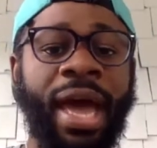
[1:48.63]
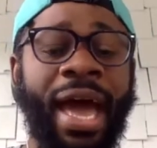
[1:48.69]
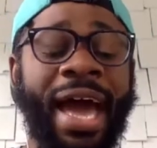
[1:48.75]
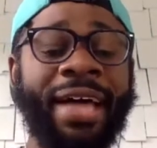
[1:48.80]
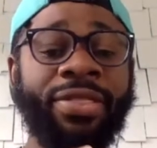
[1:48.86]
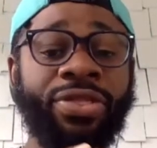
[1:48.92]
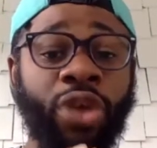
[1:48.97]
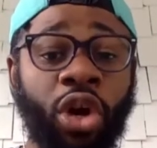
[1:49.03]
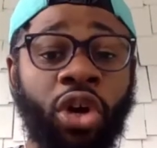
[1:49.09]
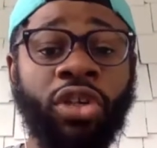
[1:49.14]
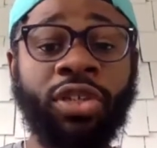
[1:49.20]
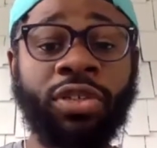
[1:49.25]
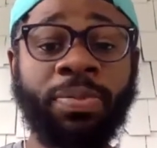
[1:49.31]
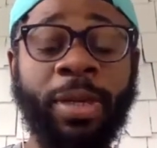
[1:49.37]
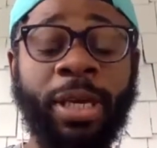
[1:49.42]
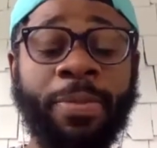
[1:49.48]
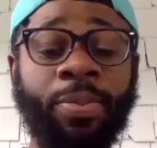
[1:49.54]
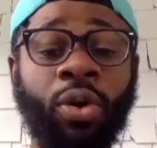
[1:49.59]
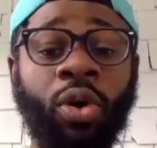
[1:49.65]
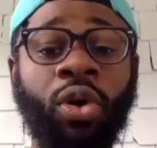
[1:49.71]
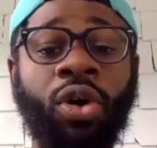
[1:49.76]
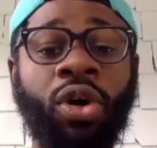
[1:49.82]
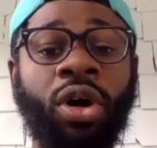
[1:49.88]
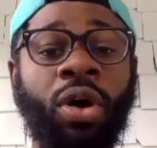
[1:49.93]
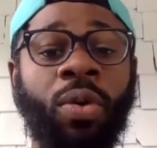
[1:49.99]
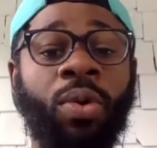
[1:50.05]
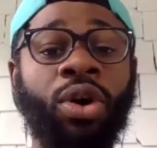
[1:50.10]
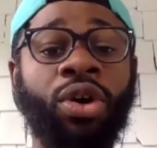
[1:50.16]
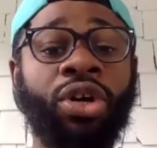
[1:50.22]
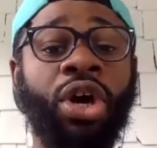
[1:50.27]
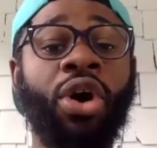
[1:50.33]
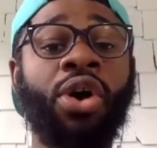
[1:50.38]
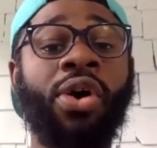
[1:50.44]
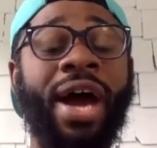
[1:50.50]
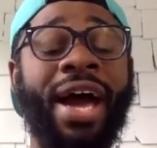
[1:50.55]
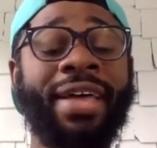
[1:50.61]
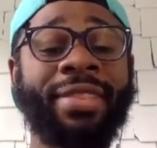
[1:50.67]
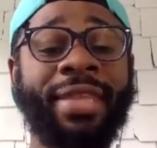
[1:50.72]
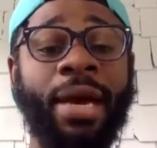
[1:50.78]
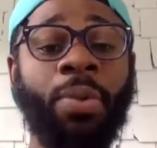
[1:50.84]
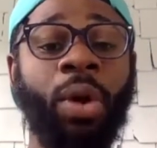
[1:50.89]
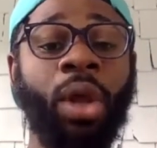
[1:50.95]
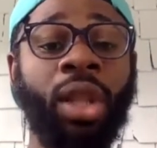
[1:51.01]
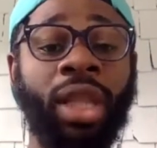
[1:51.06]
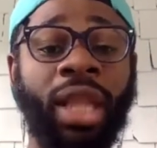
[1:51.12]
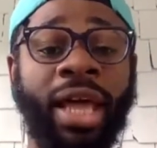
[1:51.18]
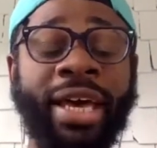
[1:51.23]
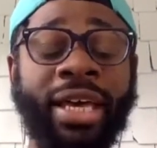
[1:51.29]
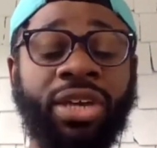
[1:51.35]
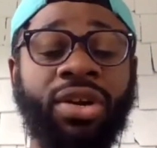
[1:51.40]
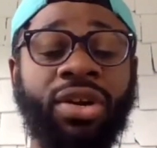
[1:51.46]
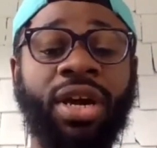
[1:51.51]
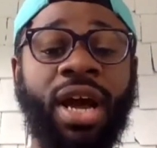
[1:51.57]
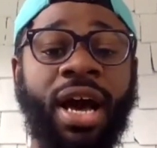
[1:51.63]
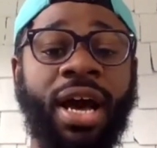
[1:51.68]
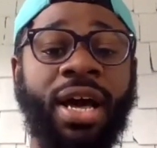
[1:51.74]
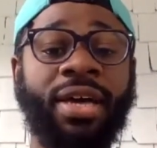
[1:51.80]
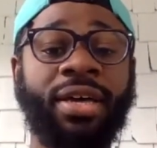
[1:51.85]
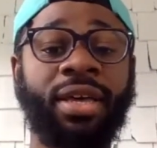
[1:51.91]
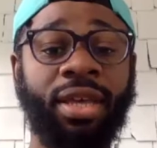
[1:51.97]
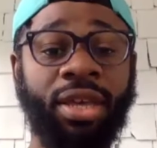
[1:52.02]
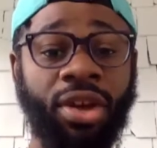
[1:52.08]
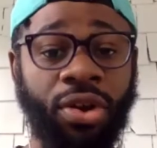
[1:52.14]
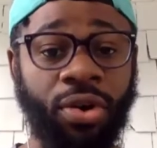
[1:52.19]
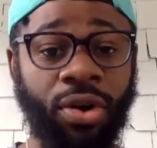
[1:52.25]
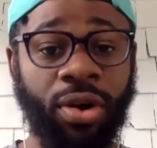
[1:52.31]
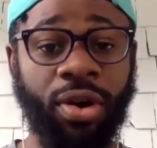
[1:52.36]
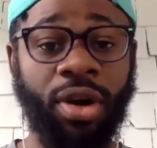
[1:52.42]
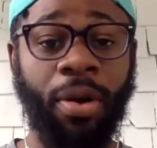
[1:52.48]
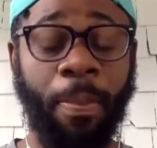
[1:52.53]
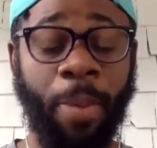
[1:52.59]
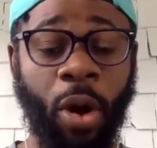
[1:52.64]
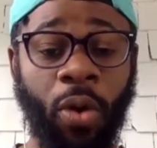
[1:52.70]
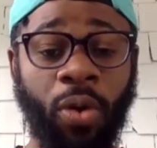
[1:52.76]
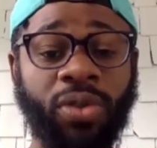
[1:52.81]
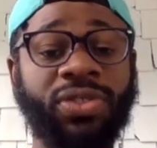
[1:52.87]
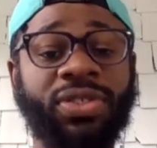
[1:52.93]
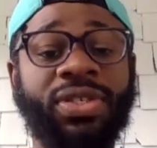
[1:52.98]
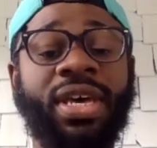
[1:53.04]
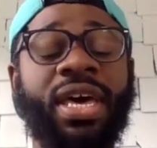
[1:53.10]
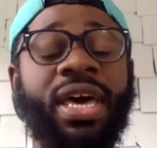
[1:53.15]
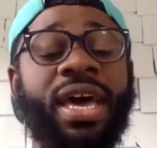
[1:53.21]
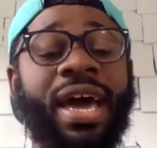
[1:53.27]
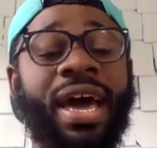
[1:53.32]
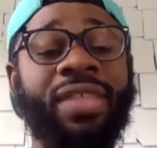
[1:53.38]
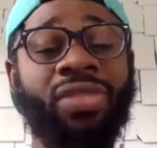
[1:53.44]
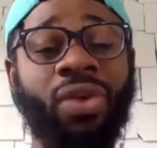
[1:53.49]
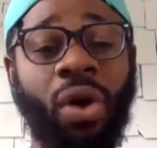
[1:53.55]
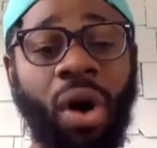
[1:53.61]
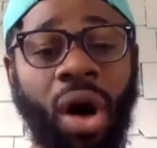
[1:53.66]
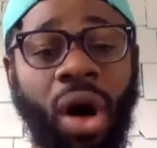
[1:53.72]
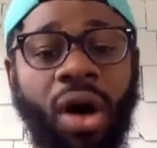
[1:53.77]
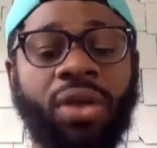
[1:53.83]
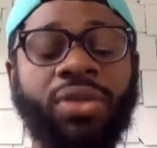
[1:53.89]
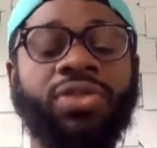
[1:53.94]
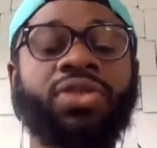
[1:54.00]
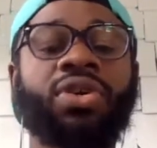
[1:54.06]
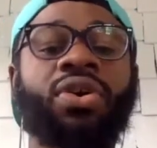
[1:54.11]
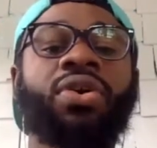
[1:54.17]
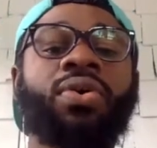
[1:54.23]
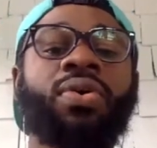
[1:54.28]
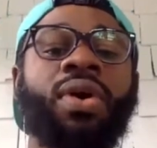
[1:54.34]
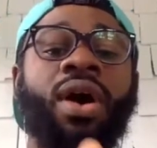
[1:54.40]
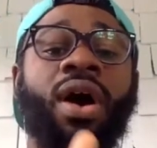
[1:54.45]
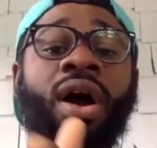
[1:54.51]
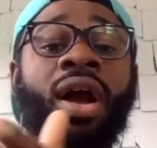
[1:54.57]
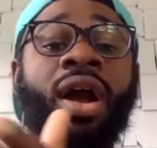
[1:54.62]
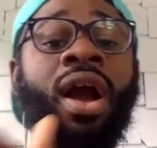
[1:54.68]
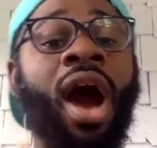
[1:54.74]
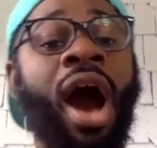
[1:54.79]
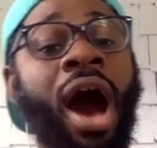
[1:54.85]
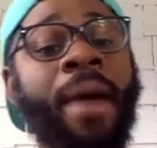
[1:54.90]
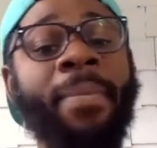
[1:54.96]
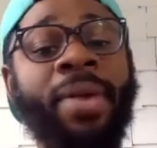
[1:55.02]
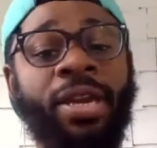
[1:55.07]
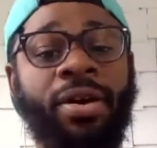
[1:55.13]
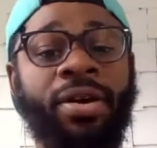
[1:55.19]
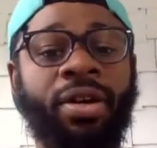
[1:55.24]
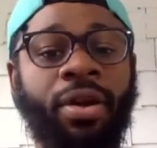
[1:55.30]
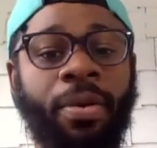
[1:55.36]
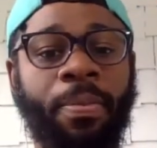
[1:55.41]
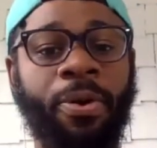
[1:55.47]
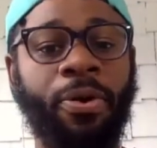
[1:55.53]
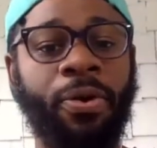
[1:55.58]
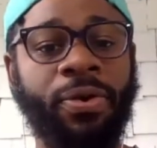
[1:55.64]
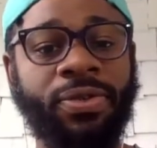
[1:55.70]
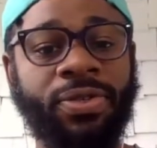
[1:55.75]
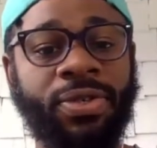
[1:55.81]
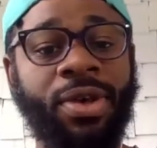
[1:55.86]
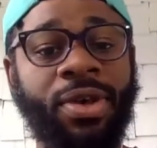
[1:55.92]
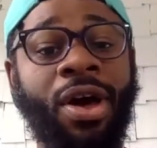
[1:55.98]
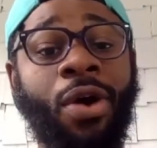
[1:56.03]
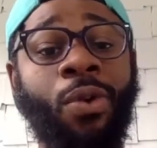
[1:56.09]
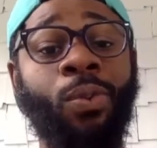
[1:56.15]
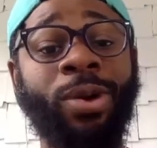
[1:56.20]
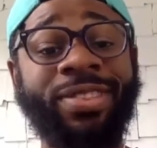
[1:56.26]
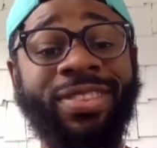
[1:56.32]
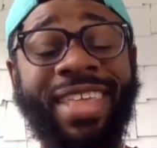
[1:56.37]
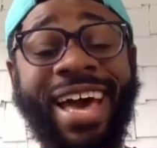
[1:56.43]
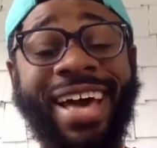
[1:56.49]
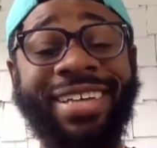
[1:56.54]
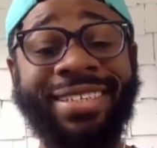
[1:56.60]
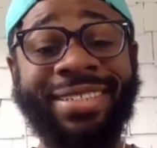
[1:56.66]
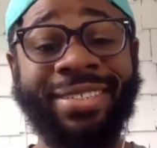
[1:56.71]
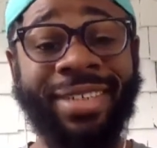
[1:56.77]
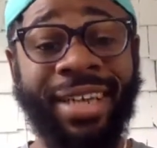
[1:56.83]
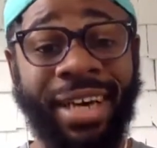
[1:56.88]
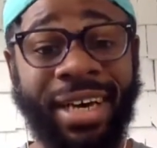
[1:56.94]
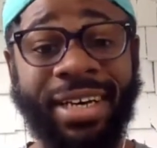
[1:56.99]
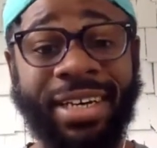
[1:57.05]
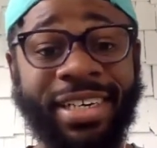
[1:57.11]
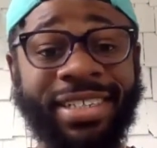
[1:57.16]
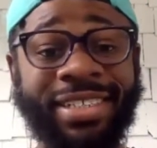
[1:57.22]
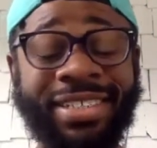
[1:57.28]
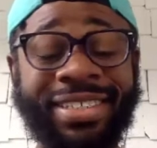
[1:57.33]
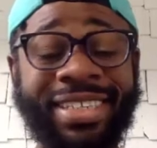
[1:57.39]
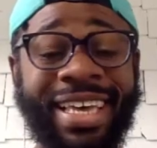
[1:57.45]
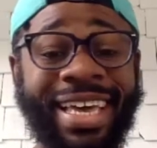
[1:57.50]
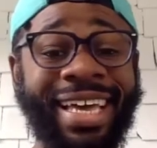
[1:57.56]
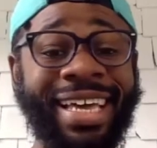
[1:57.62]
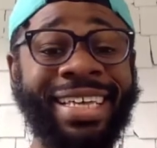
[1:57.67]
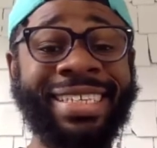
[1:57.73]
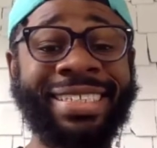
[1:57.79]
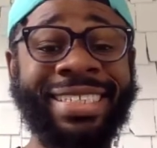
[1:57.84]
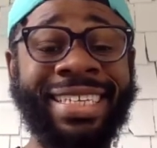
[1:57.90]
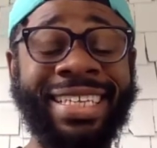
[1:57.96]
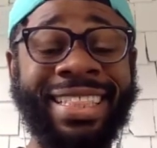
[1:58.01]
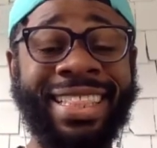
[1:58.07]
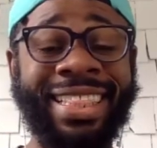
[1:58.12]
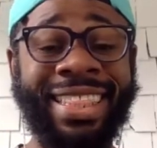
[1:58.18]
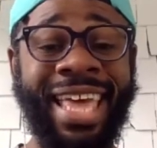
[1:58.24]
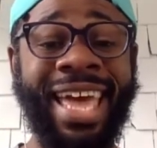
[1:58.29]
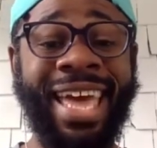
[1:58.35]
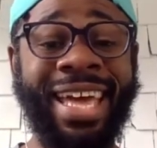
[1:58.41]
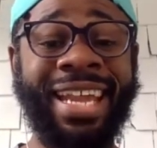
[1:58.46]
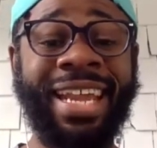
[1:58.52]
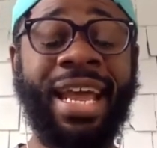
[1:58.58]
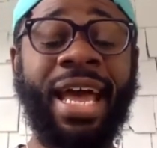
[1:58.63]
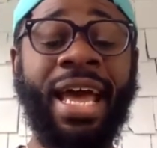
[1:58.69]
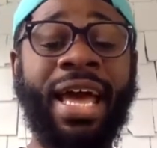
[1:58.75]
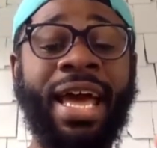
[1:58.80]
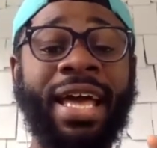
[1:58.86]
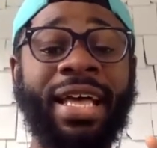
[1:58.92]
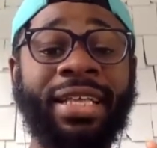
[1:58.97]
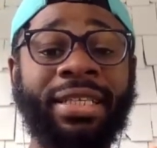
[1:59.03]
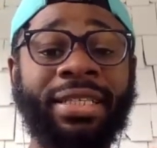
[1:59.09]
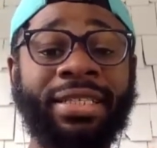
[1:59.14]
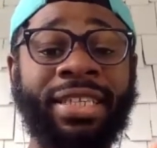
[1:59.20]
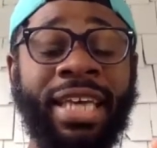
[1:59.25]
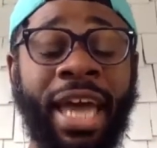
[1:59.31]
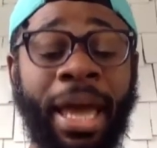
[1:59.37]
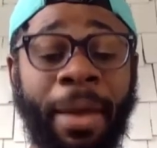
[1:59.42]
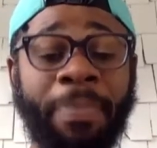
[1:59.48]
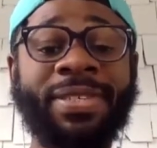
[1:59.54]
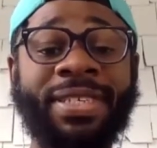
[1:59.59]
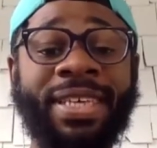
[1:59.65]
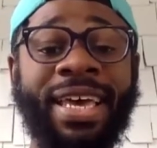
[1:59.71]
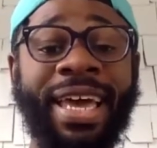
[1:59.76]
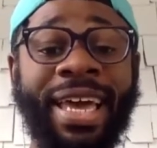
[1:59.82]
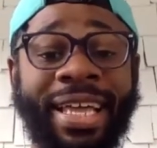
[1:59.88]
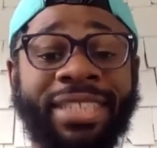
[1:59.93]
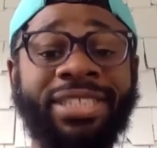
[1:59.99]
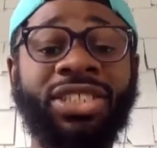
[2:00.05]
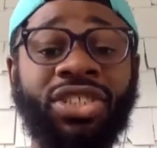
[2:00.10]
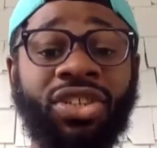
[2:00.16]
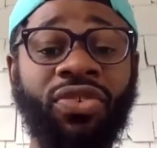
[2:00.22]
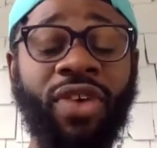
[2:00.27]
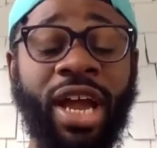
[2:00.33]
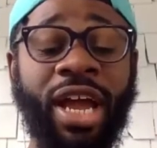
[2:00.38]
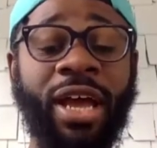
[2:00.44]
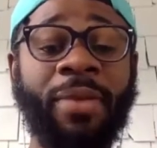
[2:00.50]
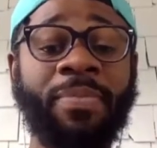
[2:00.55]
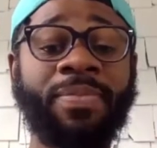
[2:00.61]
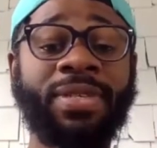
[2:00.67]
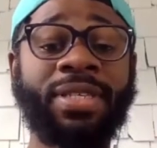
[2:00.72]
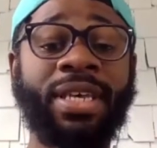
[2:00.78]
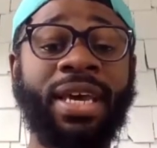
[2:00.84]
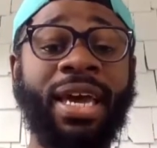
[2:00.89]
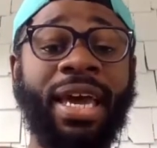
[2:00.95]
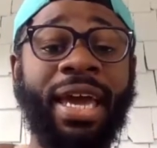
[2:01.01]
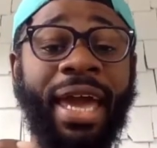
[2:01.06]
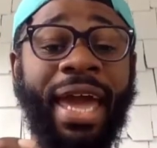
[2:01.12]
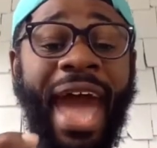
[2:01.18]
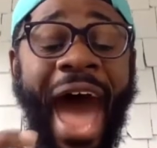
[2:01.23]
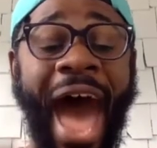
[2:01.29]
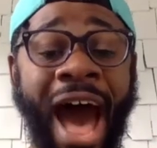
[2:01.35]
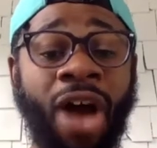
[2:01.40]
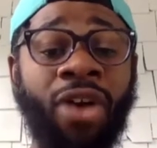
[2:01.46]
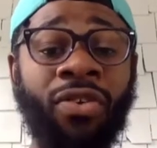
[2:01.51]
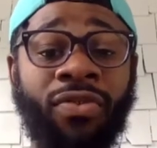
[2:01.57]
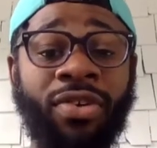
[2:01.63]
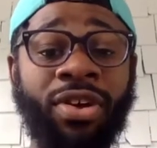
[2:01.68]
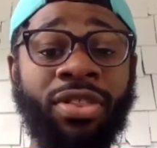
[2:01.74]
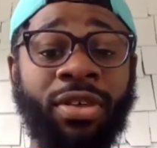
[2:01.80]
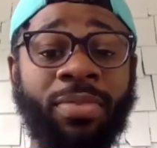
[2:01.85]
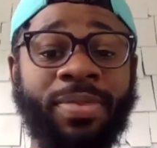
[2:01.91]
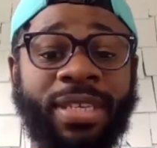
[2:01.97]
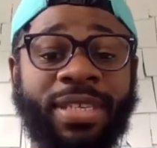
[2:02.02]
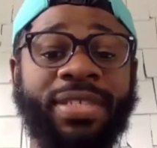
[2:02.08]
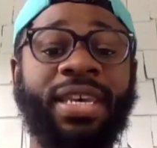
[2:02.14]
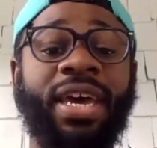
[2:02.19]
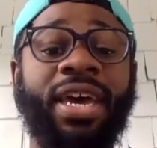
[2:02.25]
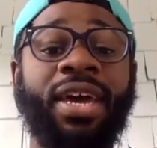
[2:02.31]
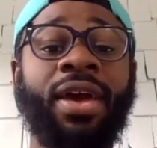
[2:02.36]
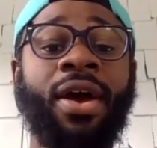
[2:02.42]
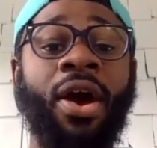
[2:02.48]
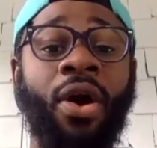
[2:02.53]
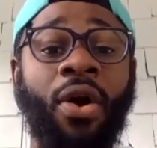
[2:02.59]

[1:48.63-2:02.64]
And those people will go and they will like your post, and they'll also comment on your post. What that does is it then tips Instagram's algorithm to say,